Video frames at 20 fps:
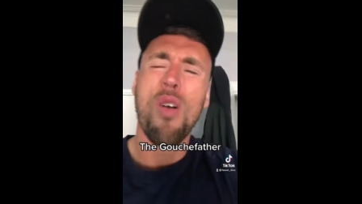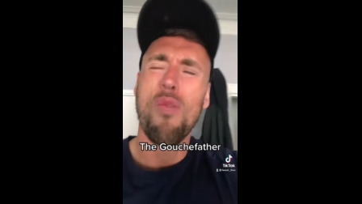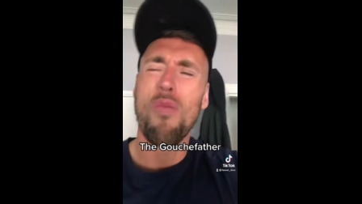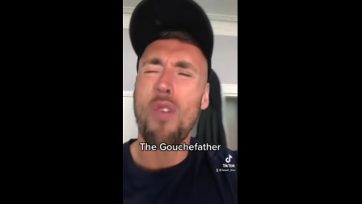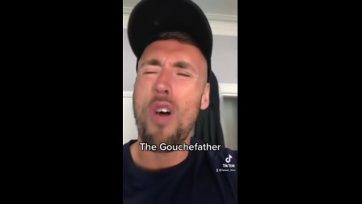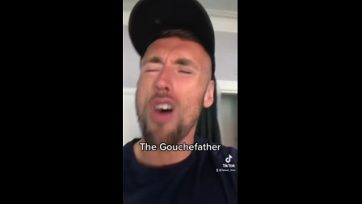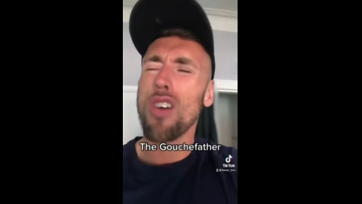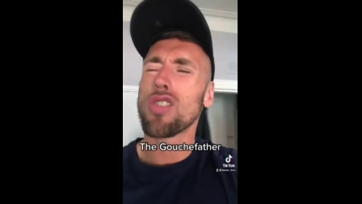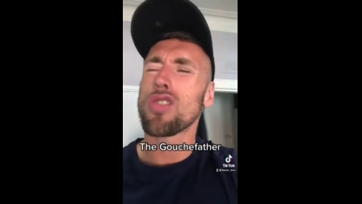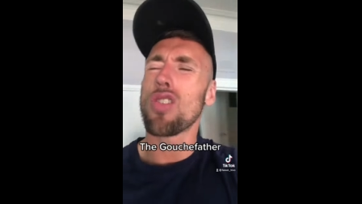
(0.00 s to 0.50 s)

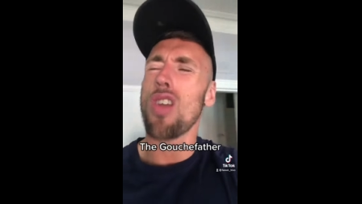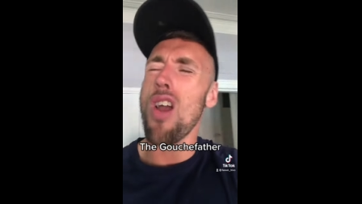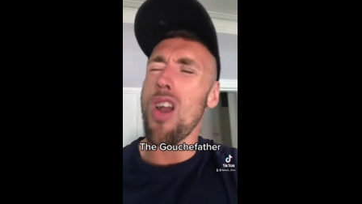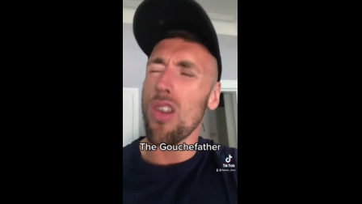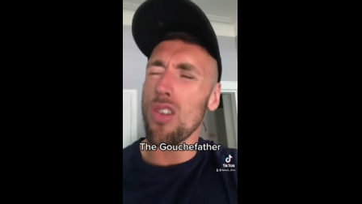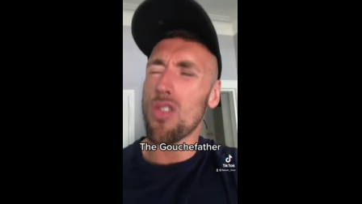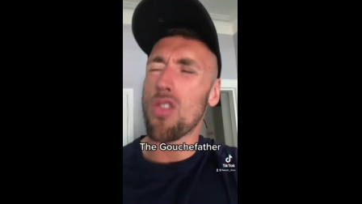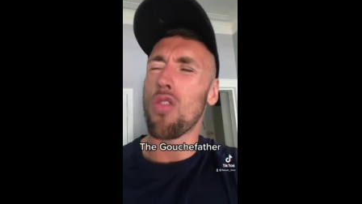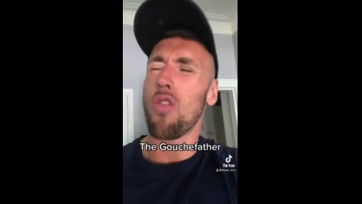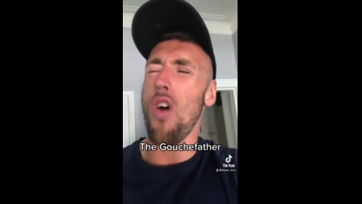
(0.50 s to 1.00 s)
First
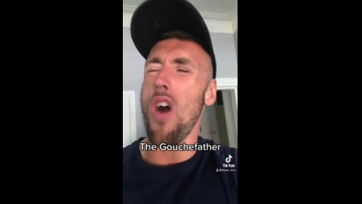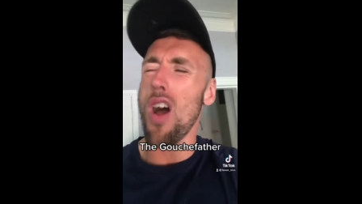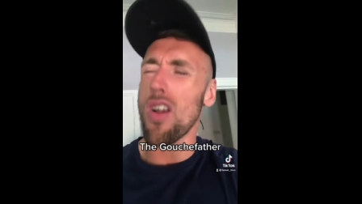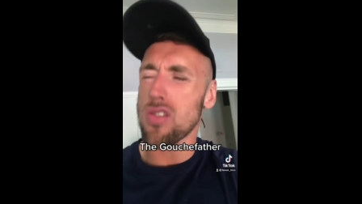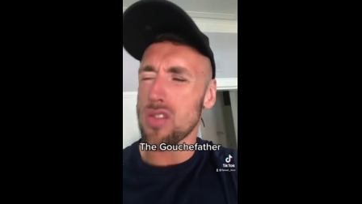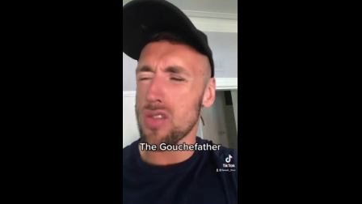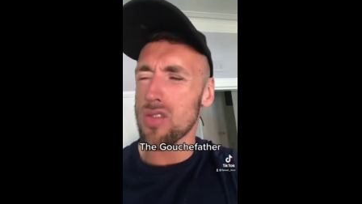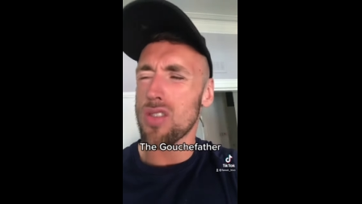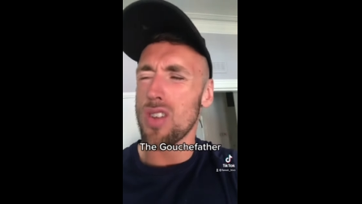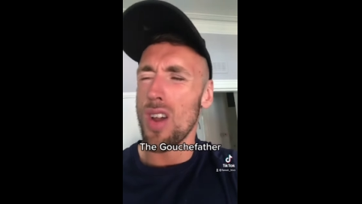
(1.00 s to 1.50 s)
things
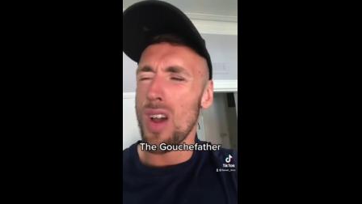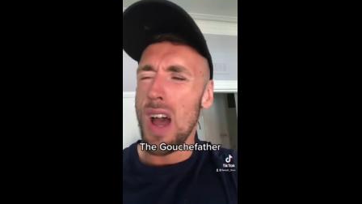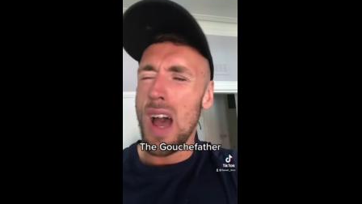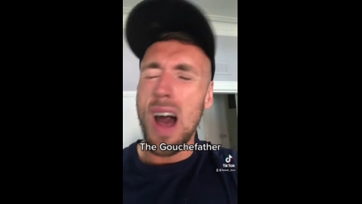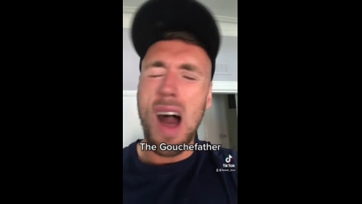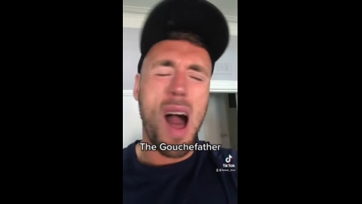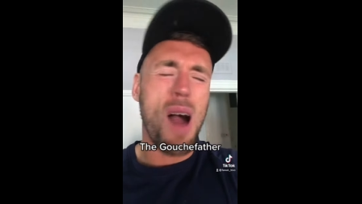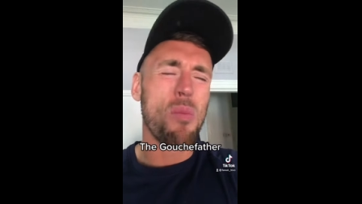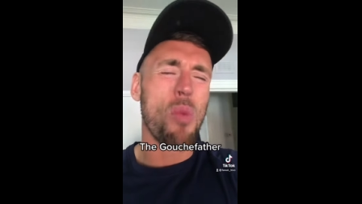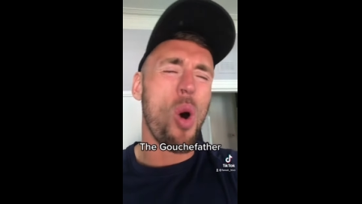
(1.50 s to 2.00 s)
first,
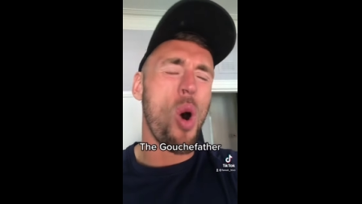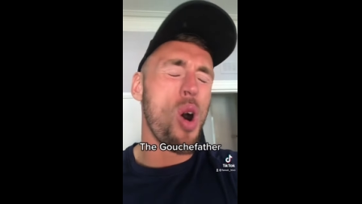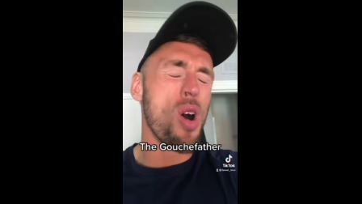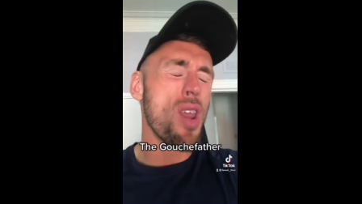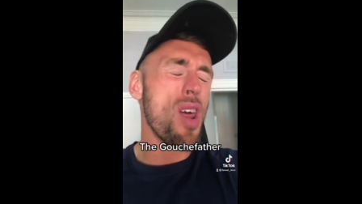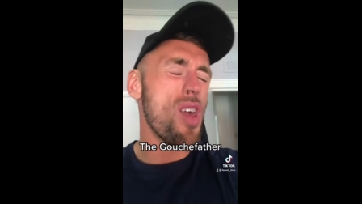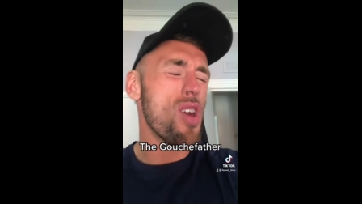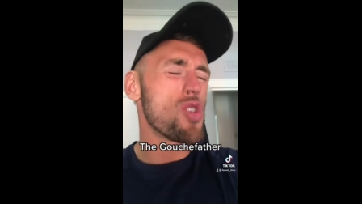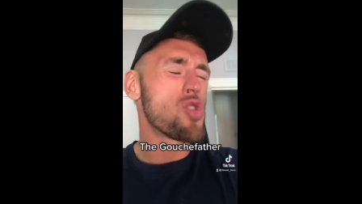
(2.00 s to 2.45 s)
I'm honing a